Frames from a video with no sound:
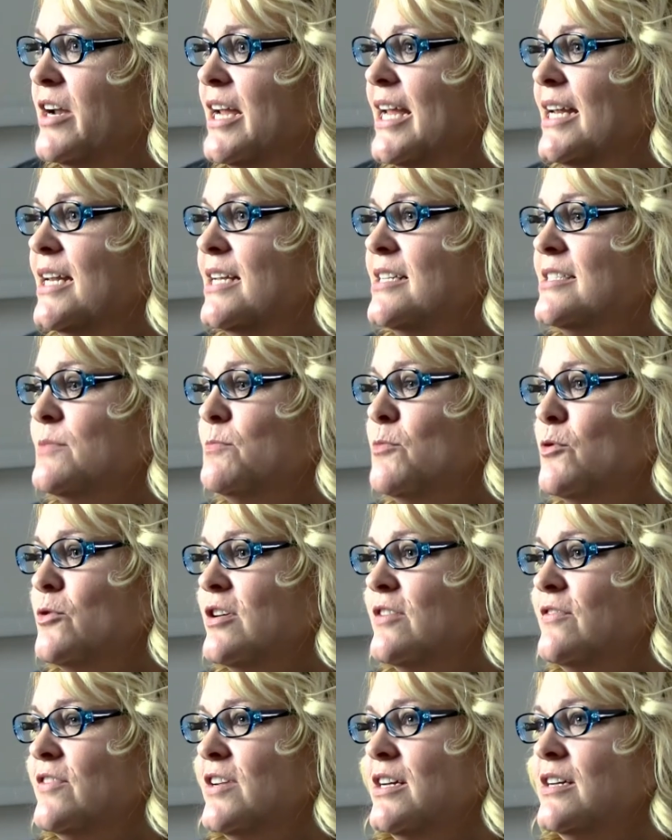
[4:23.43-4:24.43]
It is more
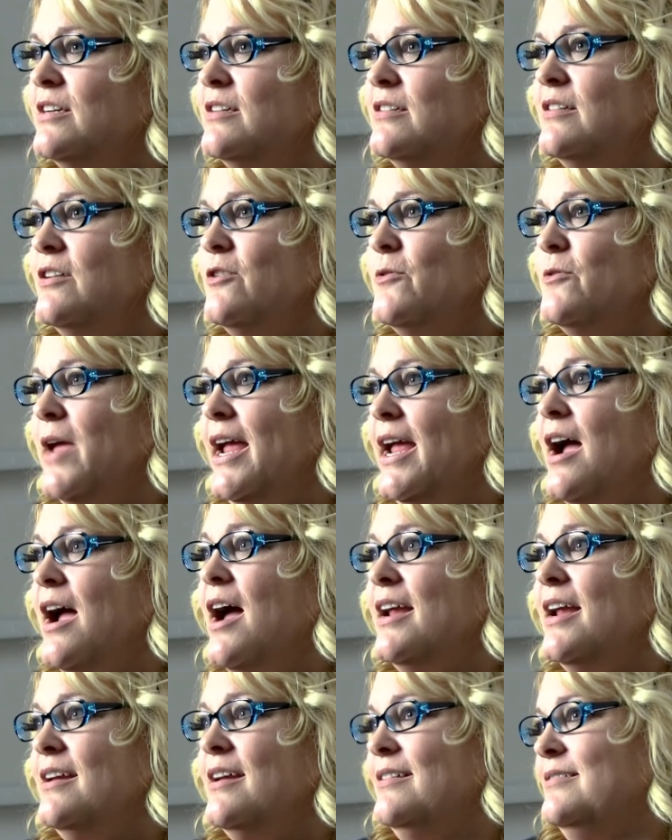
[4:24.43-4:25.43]
of a, okay,
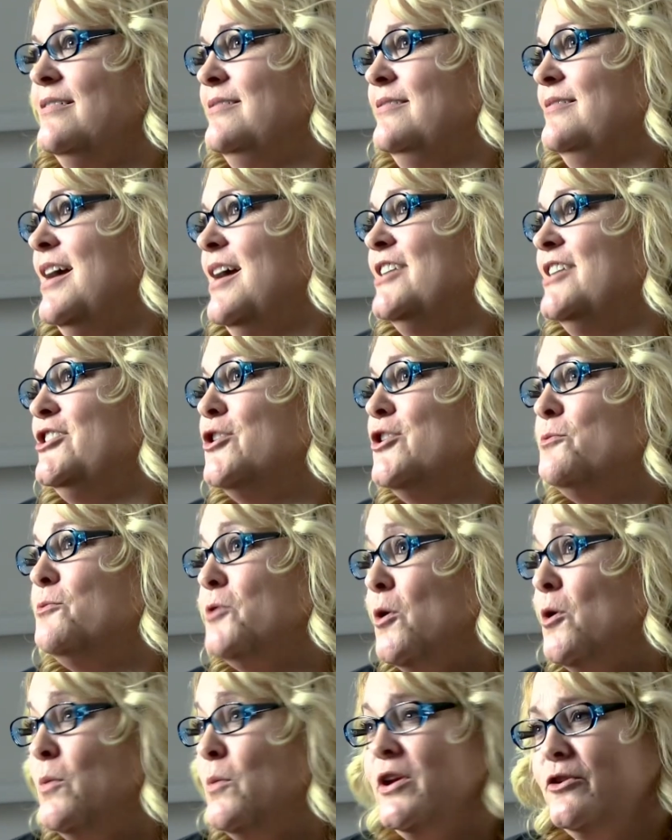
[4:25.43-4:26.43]
I don't
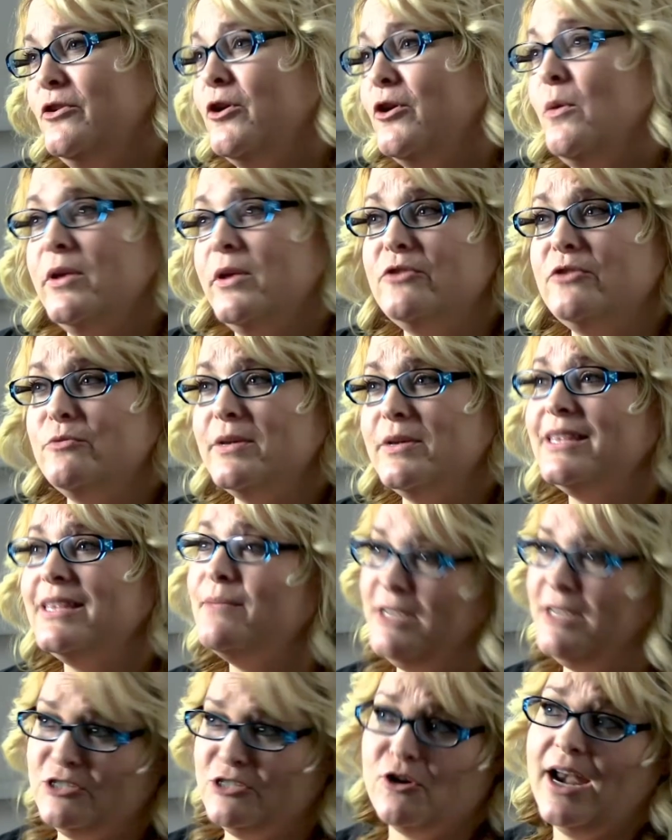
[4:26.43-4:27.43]
know what you're going through, but let
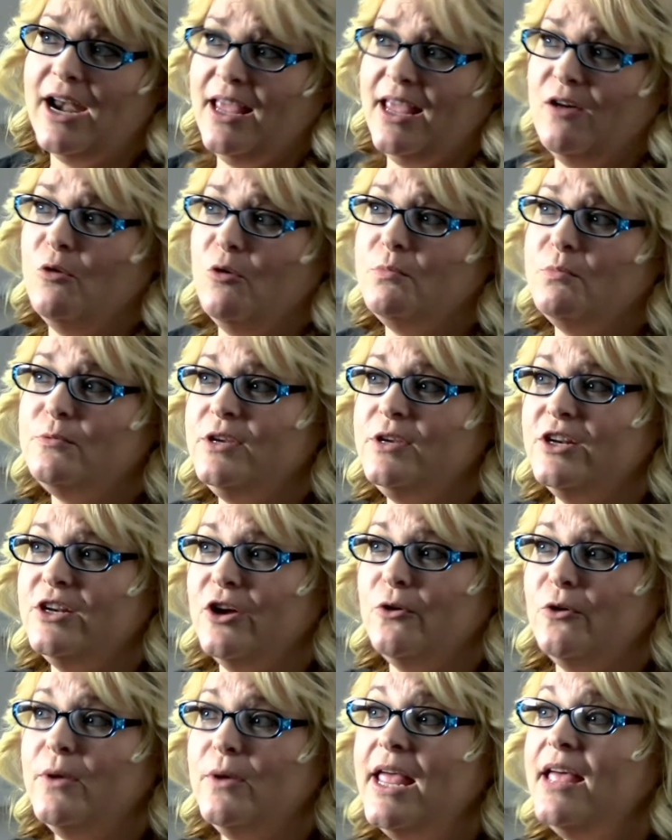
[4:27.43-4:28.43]
me try to help.
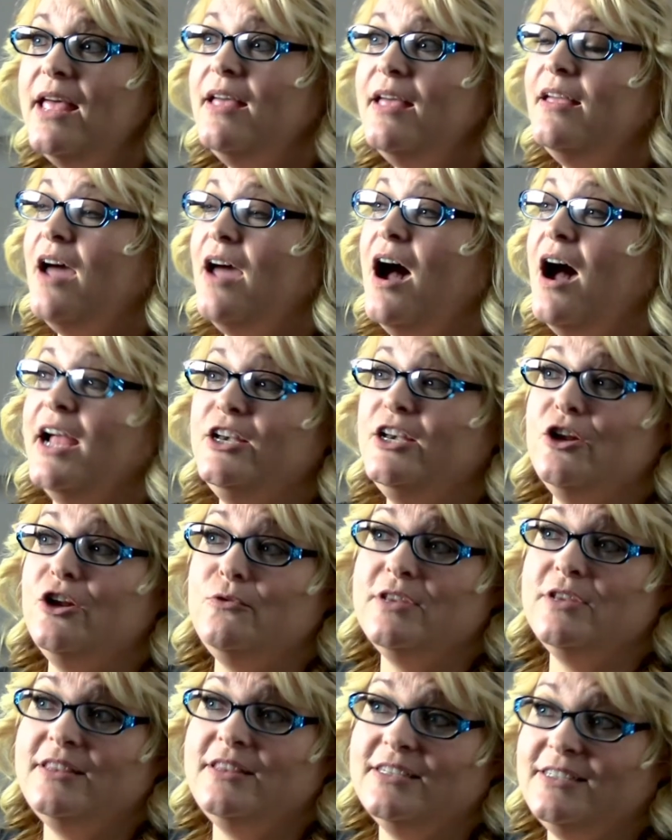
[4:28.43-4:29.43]
I know
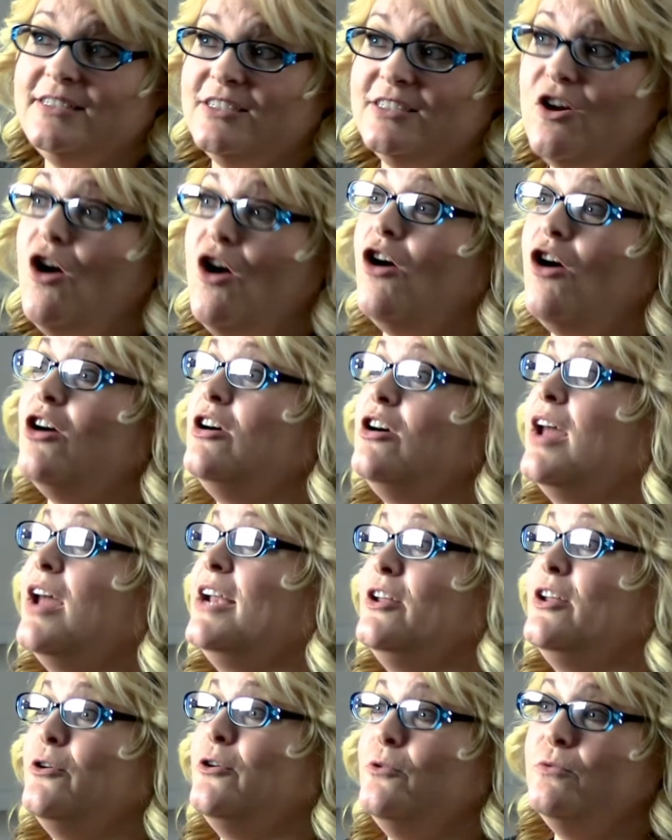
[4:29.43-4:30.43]
that this is hard. I
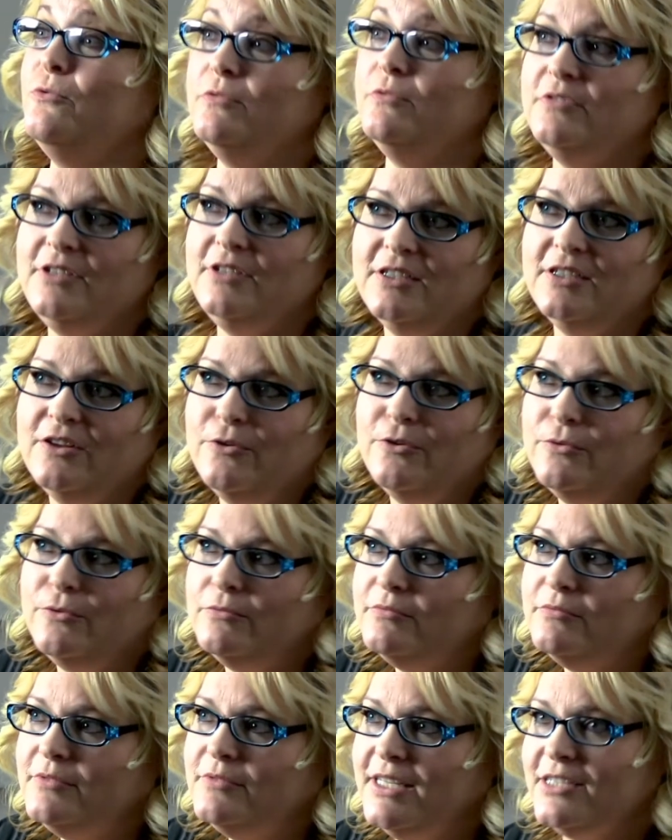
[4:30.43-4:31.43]
know,
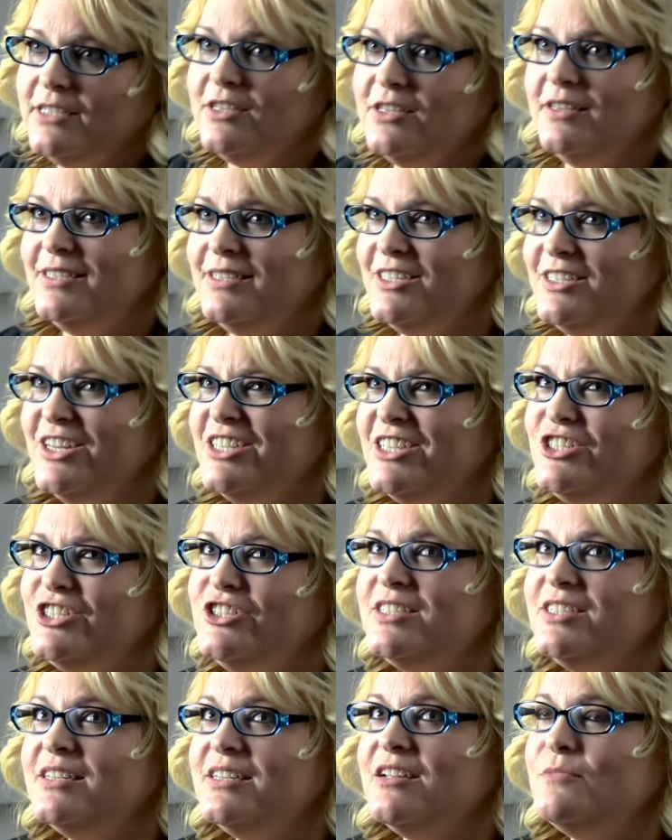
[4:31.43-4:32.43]
things. It's
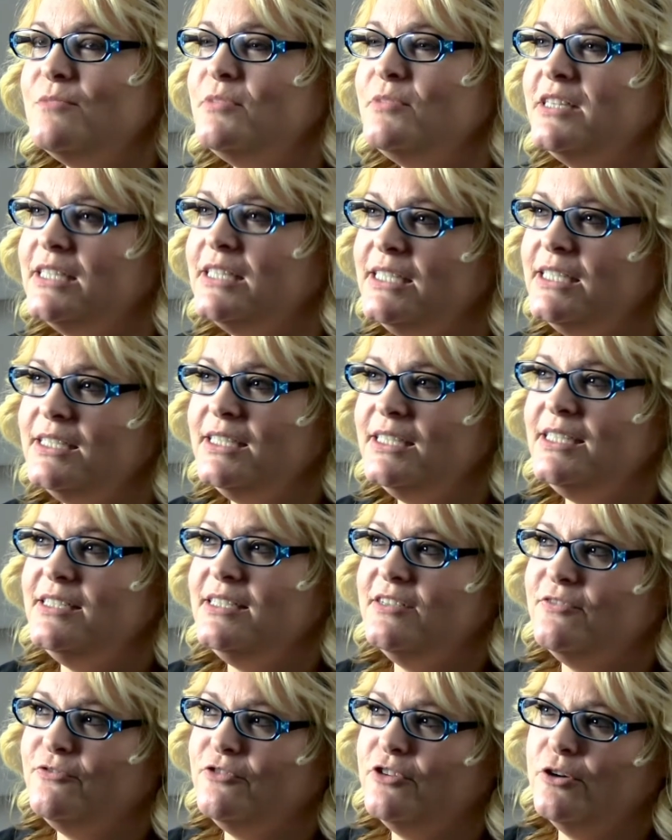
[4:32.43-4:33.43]
just a completely
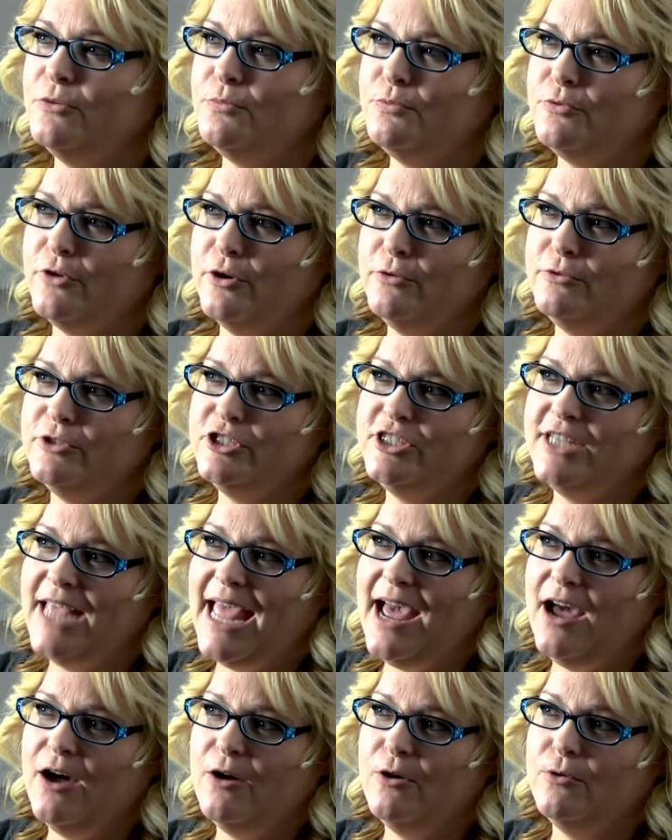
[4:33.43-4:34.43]
different approach to
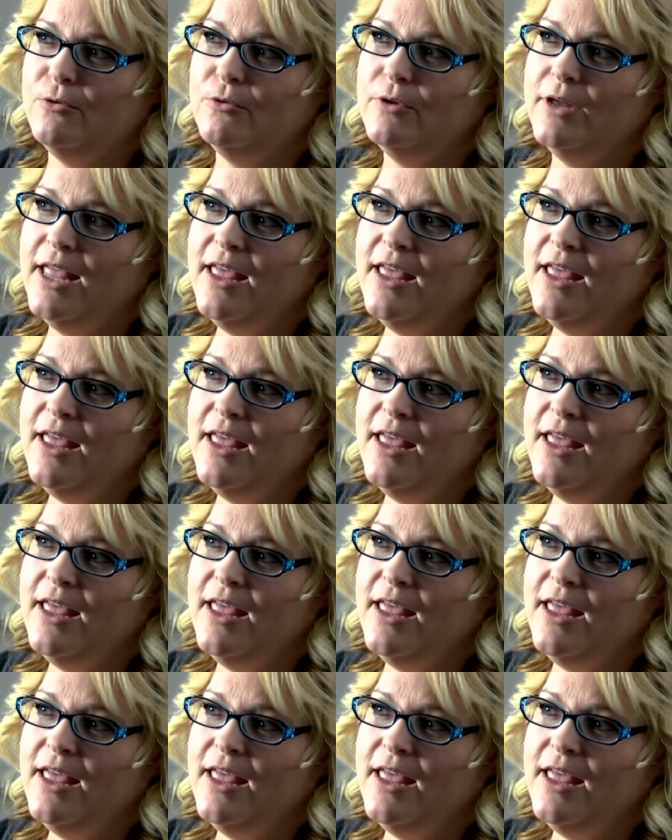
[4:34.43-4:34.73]
how